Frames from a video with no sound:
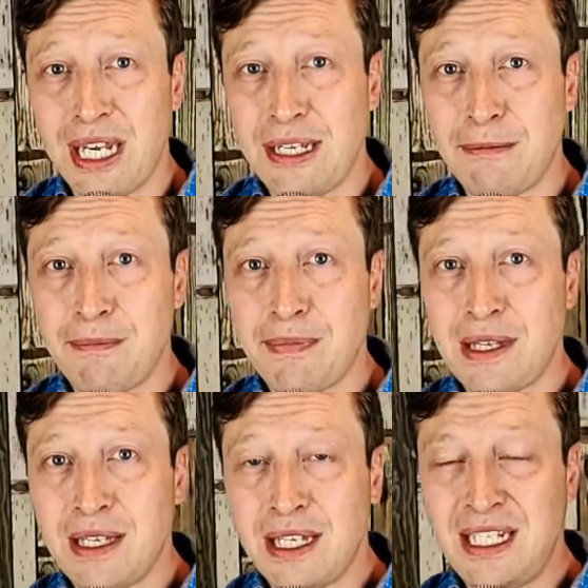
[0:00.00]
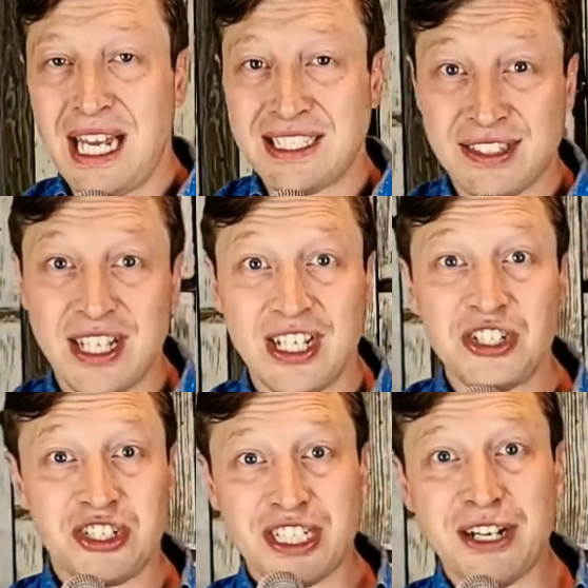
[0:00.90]
right? He has
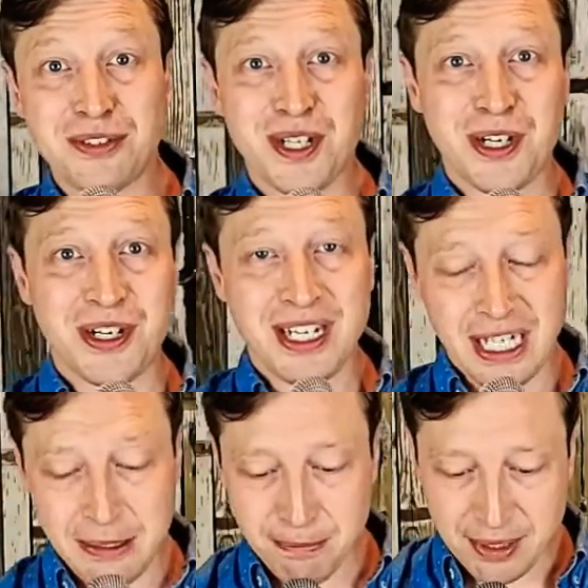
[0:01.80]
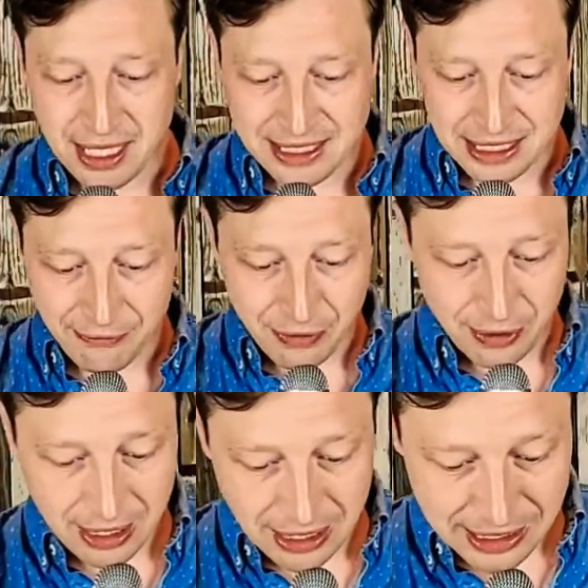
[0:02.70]
to shelter in place,
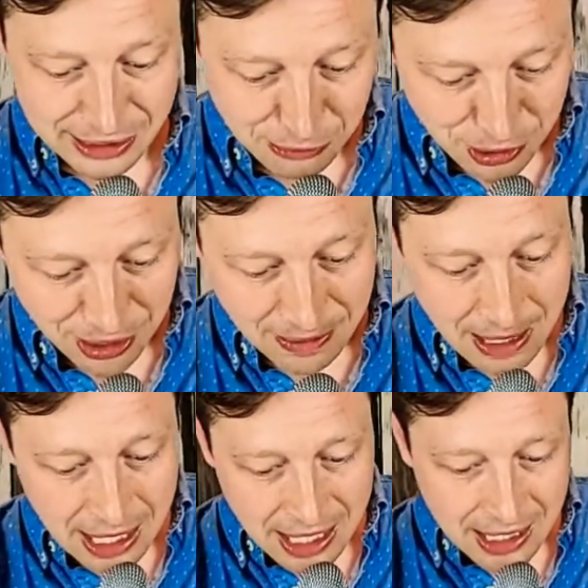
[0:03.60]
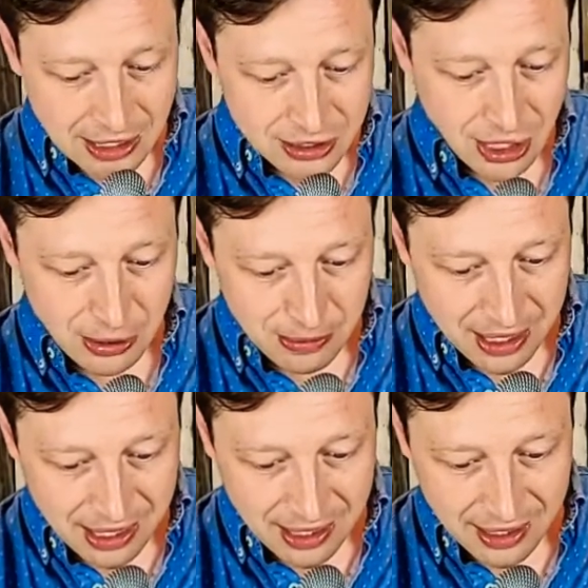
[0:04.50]
as it were.
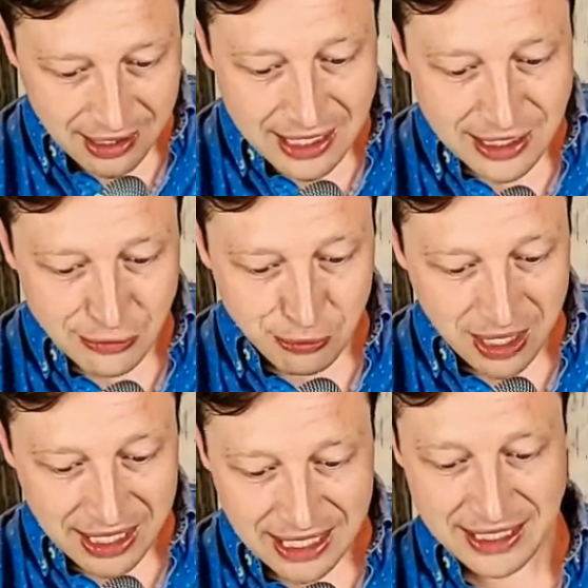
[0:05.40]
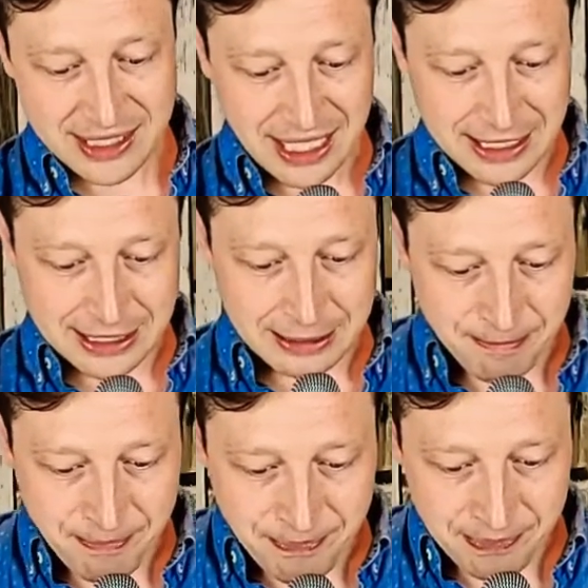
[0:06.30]
So this is what he says.
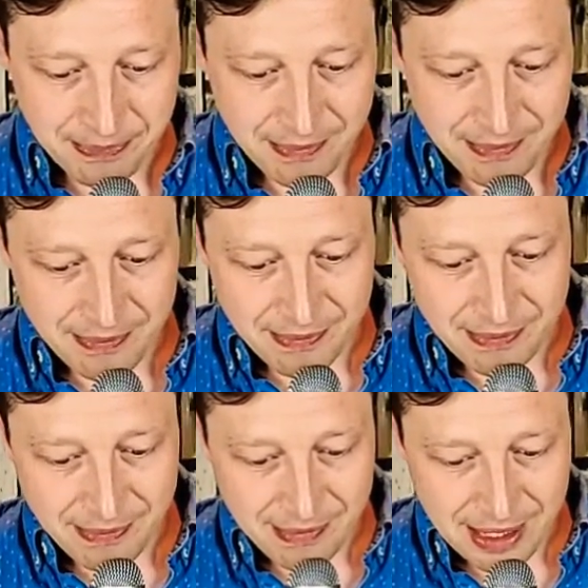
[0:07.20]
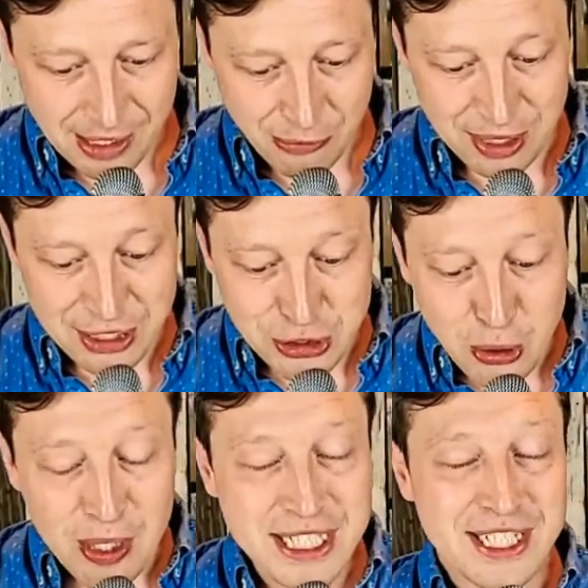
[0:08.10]

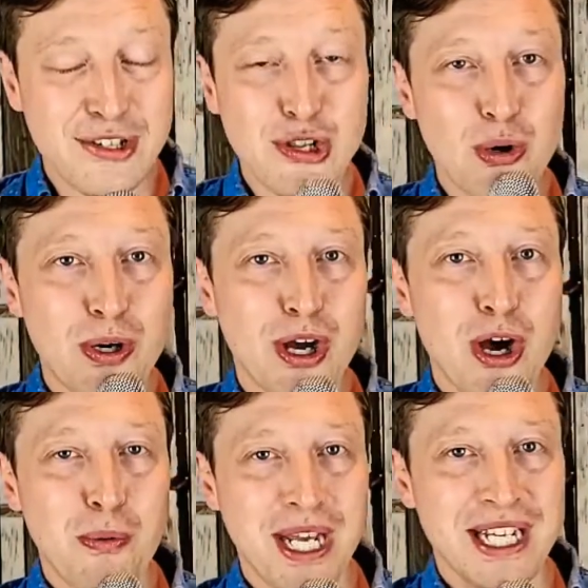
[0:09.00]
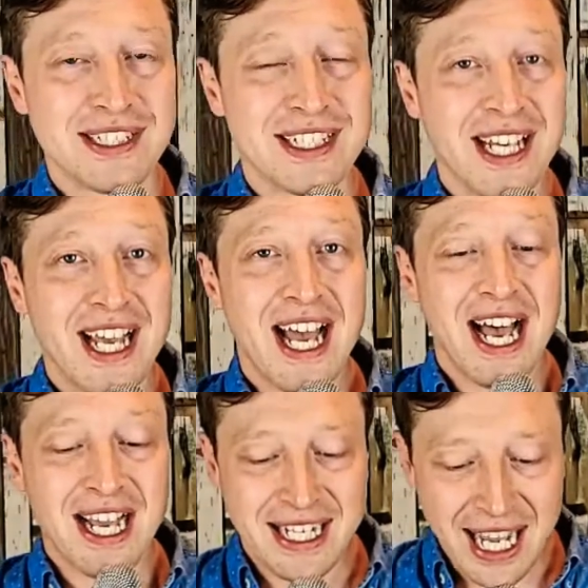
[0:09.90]
Rejoice in the Lord always.
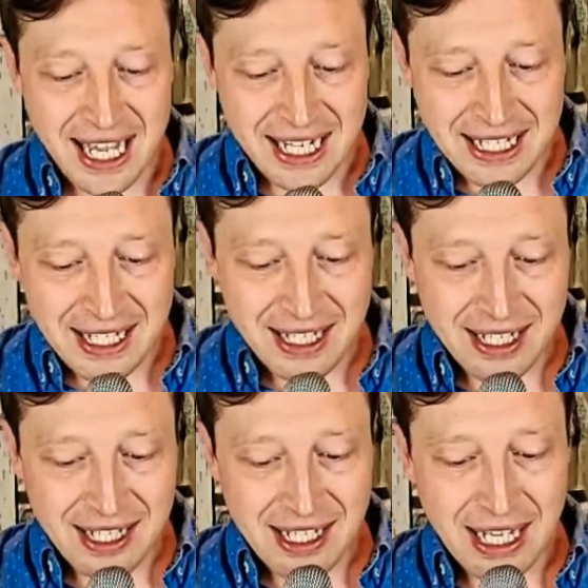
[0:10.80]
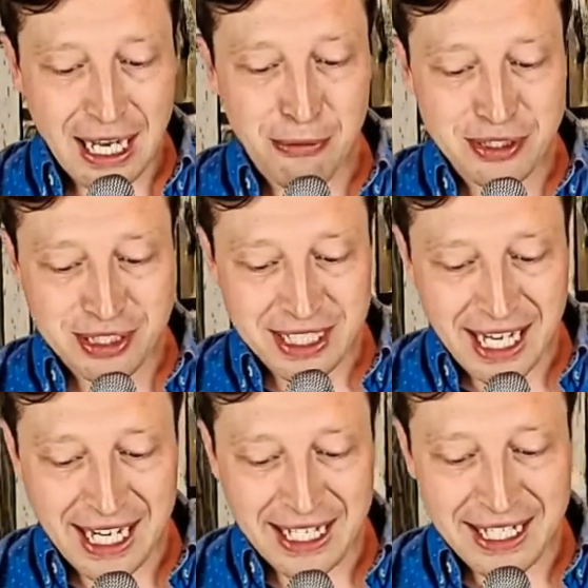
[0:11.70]
Again, I will
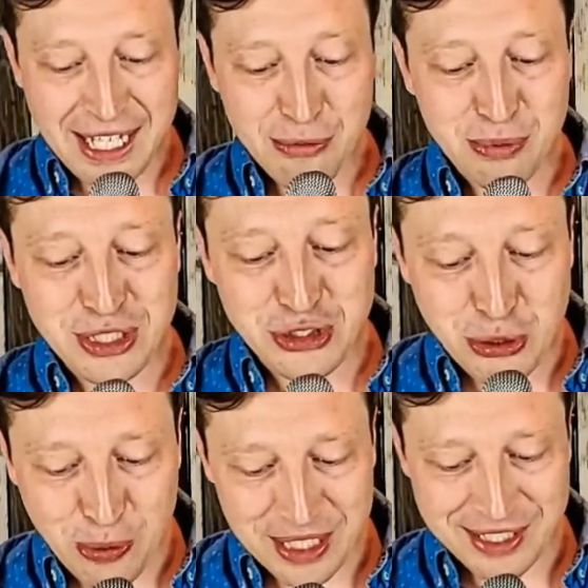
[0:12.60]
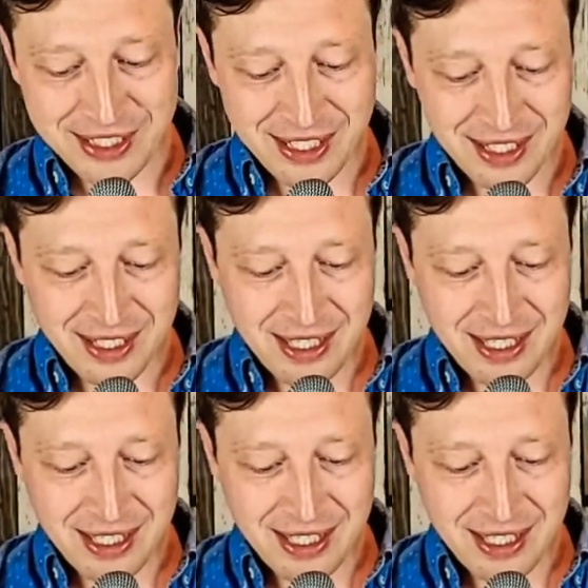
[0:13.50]
say, rejoice.